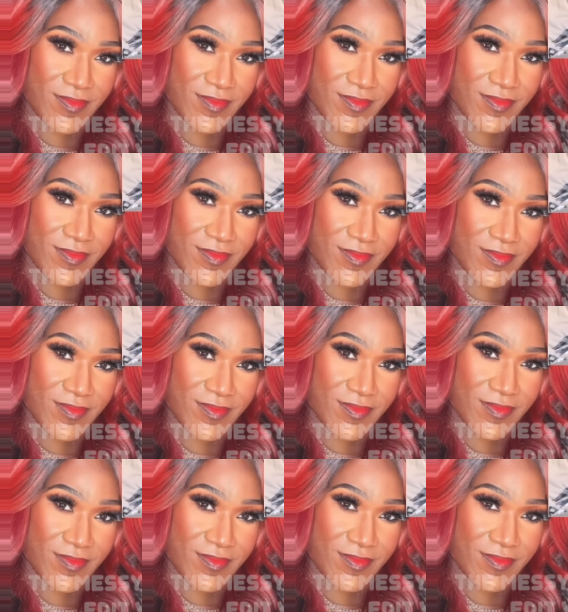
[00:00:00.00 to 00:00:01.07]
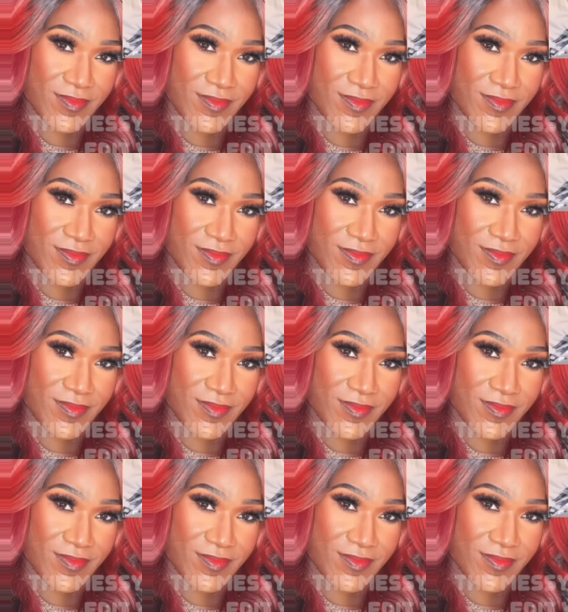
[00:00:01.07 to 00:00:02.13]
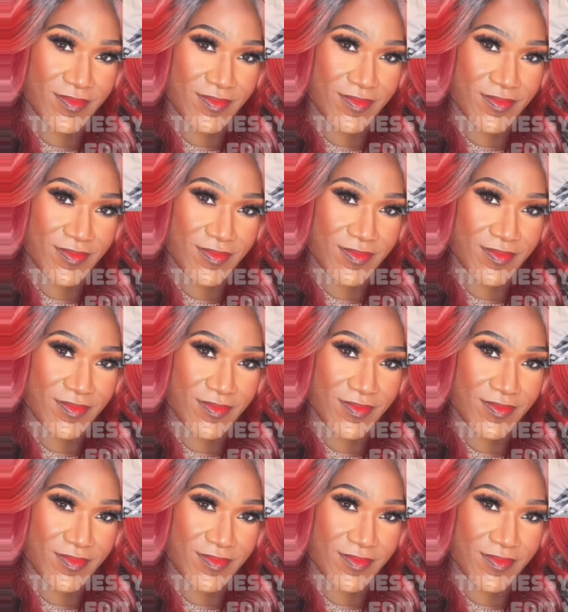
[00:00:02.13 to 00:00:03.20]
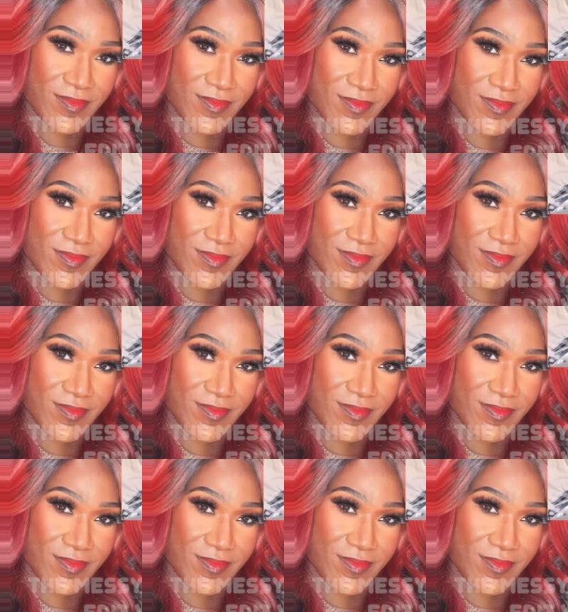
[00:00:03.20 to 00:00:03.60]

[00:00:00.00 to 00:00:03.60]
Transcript: No words are spoken by the person on screen.